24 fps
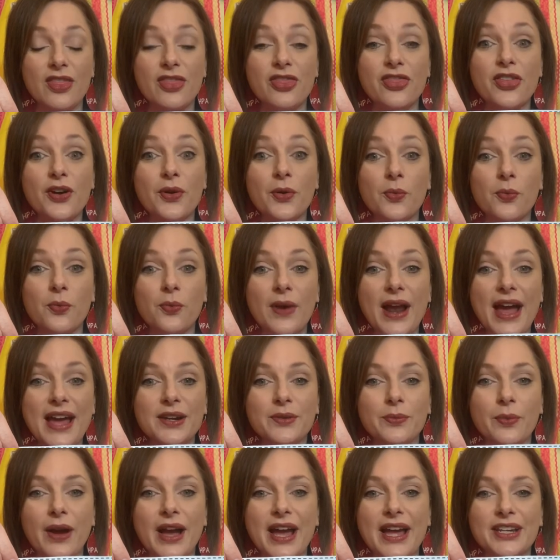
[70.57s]
The red
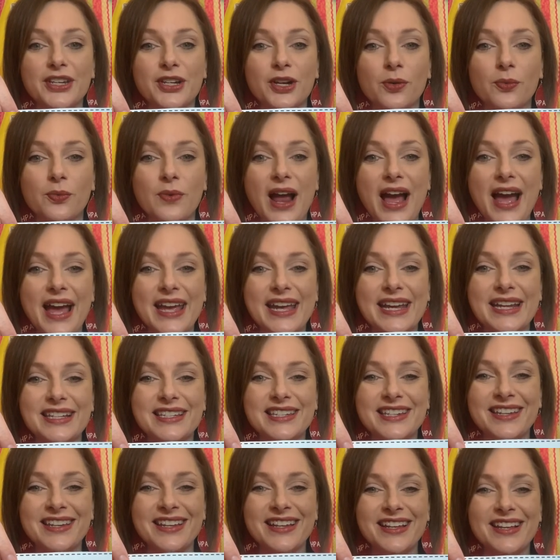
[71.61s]
one, you're right.
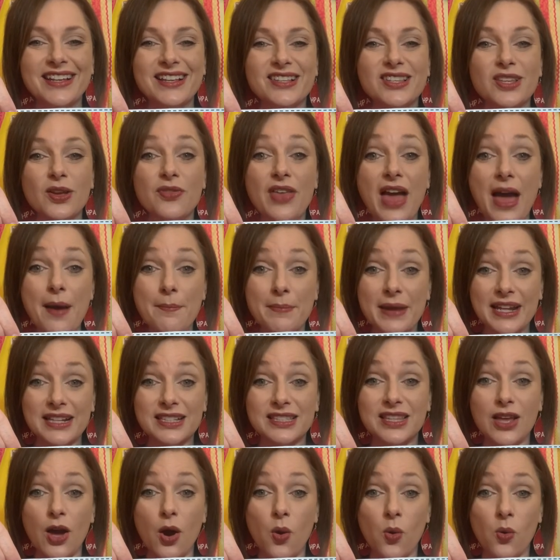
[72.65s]
So that means
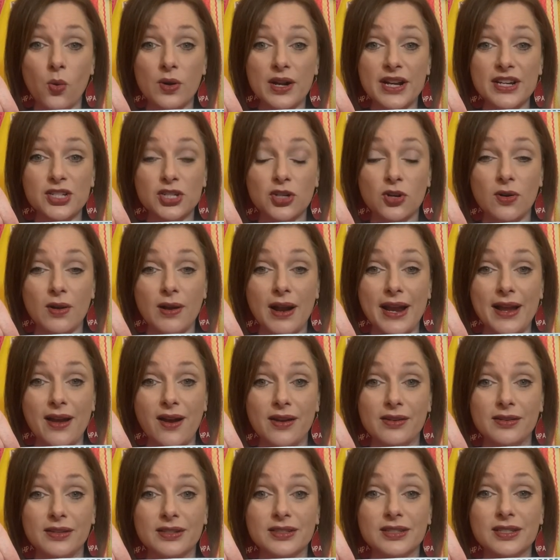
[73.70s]
the orange crayon
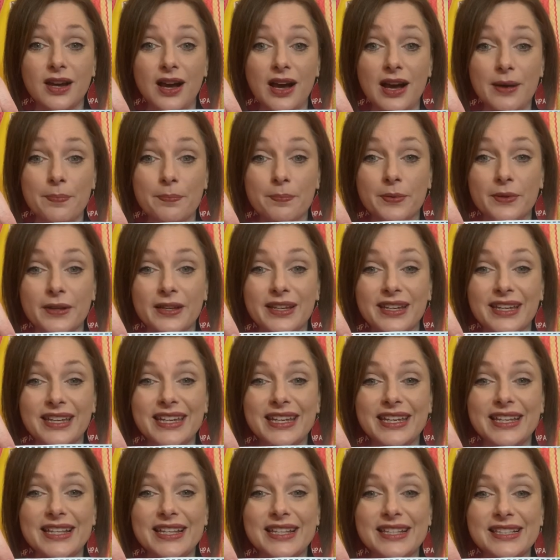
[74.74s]
on top
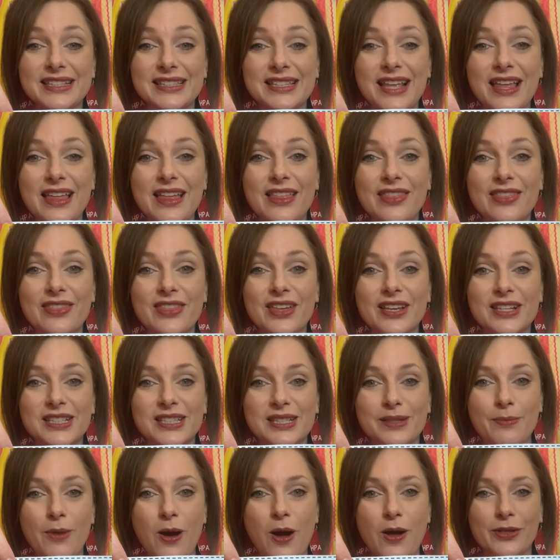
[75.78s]
is the
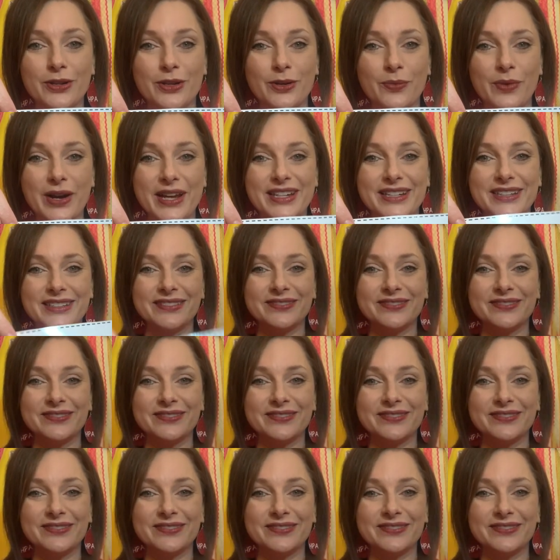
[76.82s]
smaller one.